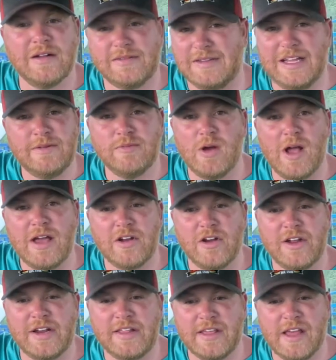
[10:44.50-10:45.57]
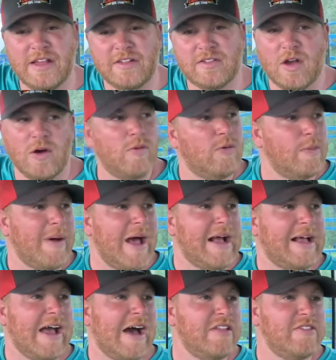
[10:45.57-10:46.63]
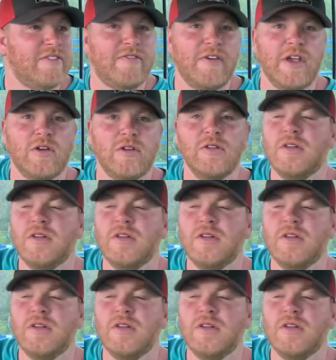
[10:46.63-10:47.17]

Didn't rain or anything, so we're back out in the field.